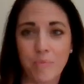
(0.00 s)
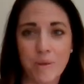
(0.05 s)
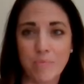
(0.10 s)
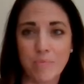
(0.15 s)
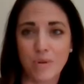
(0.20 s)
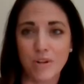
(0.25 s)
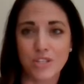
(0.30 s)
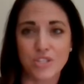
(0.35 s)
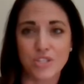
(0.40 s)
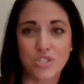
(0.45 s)

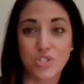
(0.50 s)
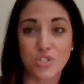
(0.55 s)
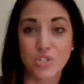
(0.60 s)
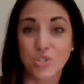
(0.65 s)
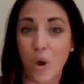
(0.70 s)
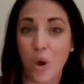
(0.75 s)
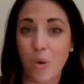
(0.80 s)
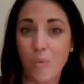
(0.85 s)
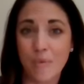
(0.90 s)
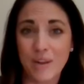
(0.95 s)
people in
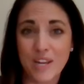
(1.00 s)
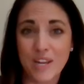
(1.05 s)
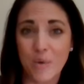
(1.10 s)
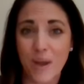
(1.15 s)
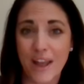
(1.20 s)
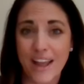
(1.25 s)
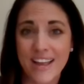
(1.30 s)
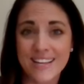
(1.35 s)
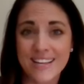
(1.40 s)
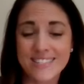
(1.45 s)
so many
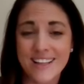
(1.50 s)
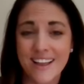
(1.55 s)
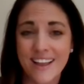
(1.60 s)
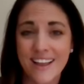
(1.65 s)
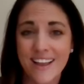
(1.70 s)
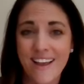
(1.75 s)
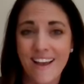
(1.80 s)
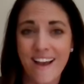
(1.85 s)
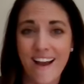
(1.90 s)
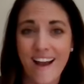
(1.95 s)
ways,
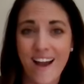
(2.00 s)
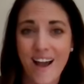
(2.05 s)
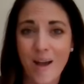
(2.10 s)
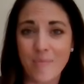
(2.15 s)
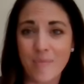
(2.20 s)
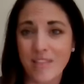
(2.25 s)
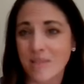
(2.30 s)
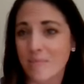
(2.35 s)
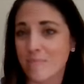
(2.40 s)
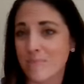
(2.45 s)

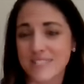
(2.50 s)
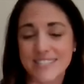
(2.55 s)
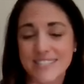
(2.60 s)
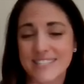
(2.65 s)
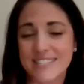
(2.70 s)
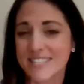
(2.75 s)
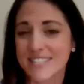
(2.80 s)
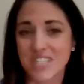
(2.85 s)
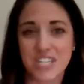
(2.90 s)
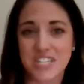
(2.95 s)
that the
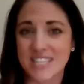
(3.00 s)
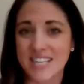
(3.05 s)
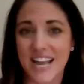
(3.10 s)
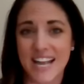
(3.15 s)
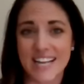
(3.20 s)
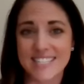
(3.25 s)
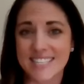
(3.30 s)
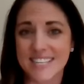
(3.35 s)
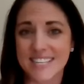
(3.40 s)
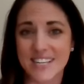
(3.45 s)
business is just the
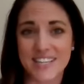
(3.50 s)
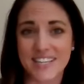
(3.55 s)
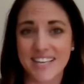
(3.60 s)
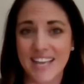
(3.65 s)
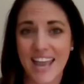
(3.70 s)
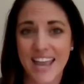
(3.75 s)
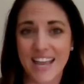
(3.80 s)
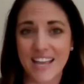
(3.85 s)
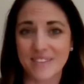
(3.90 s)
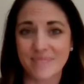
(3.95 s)
icing on the
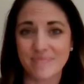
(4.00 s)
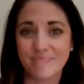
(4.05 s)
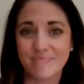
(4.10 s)
cake.